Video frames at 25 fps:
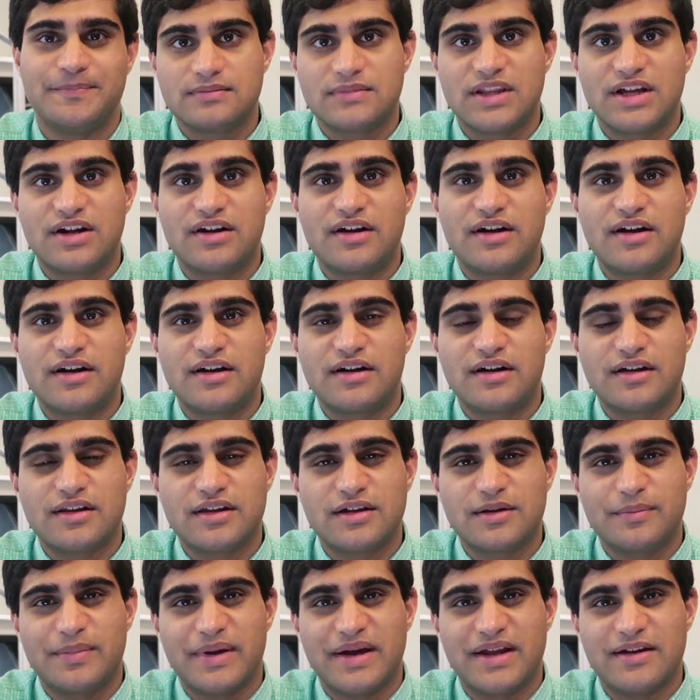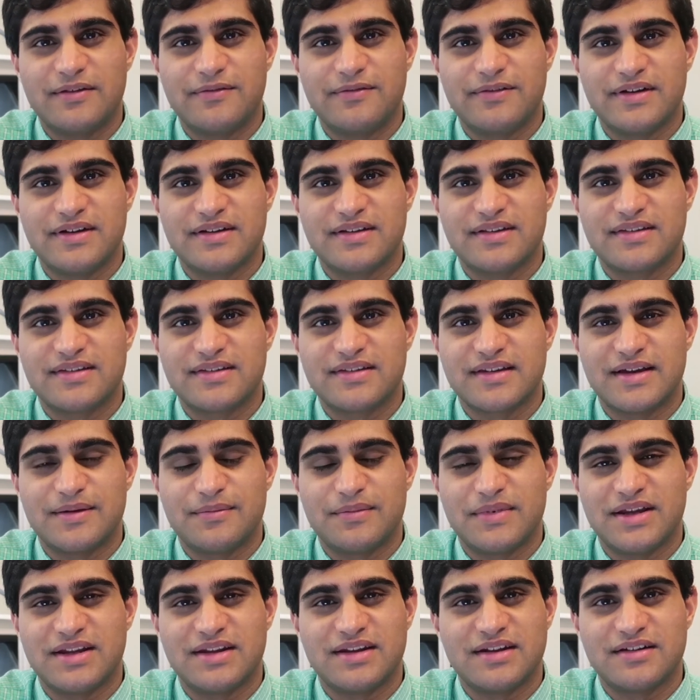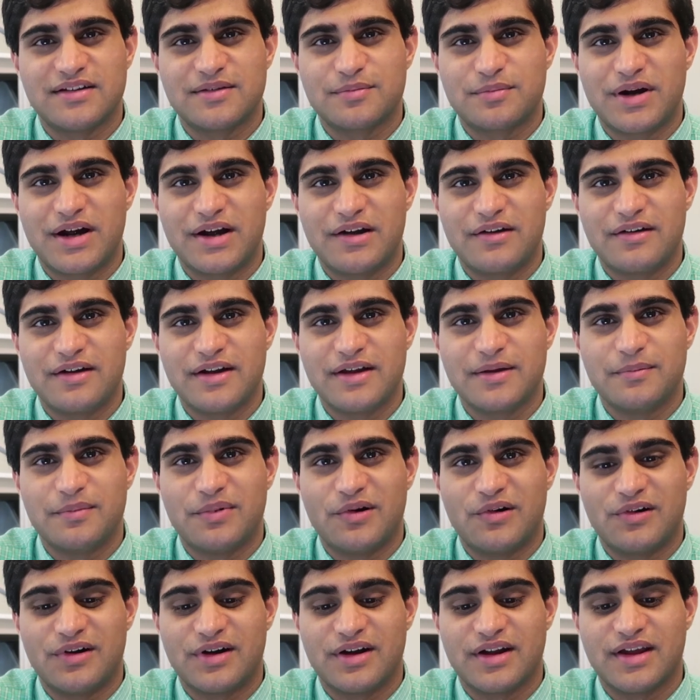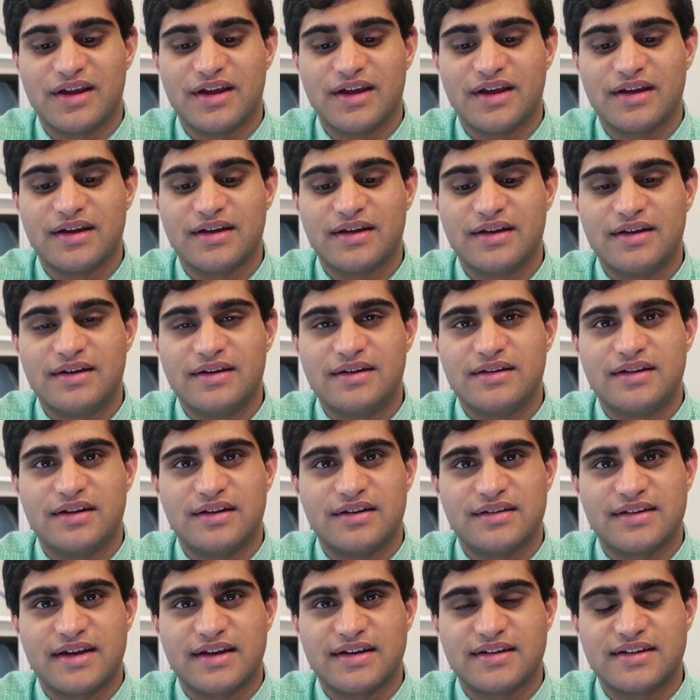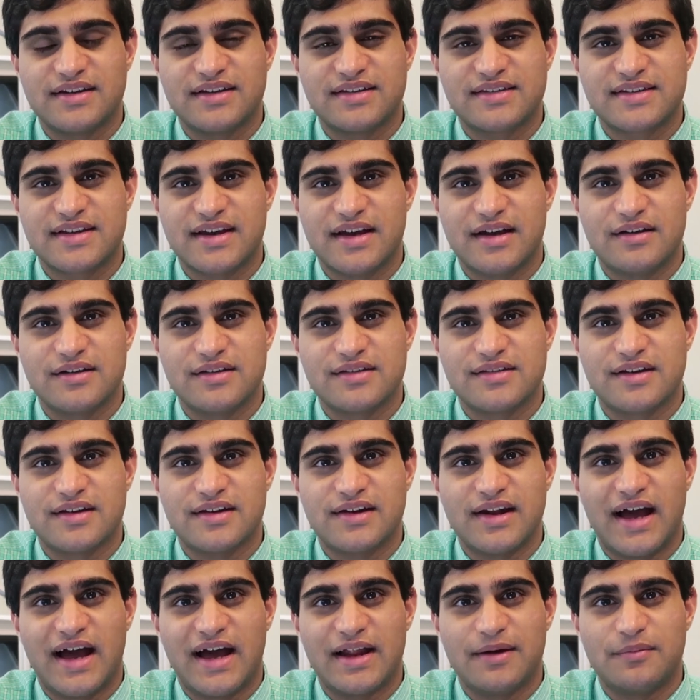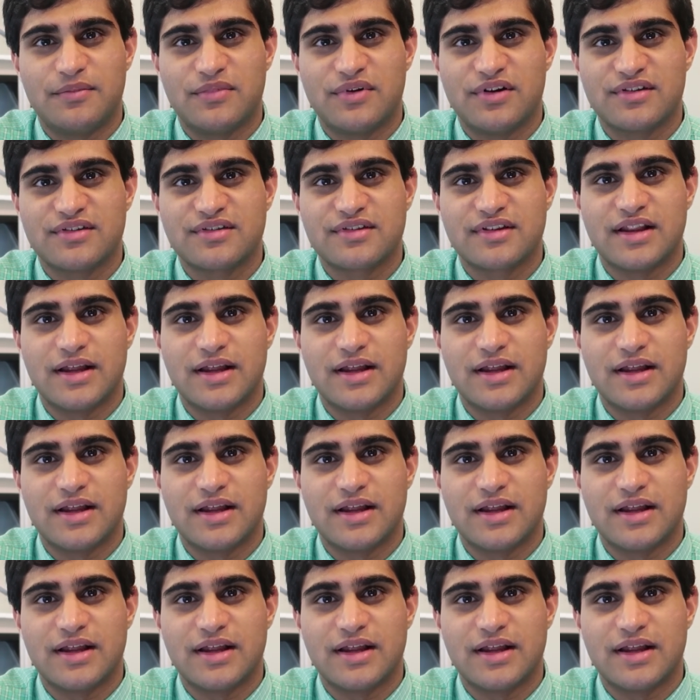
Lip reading: There are other benefits. I mean, there's priority boarding, there's like discounts on Admirals